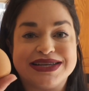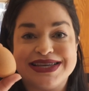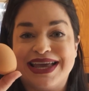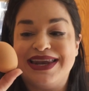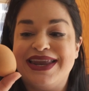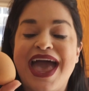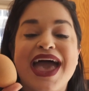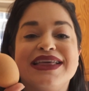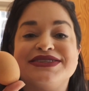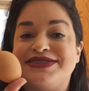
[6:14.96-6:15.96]
Next I get an
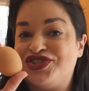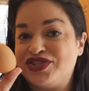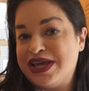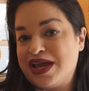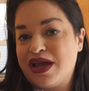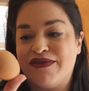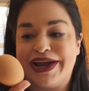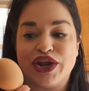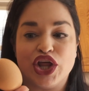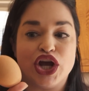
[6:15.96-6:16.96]
egg. This is just like a
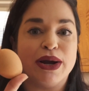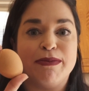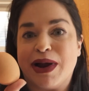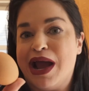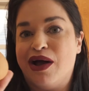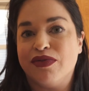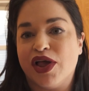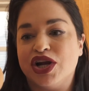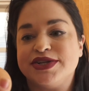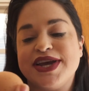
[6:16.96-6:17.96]
regular brown
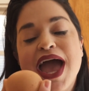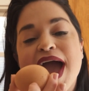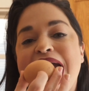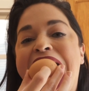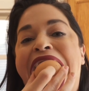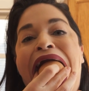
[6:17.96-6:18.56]
large egg.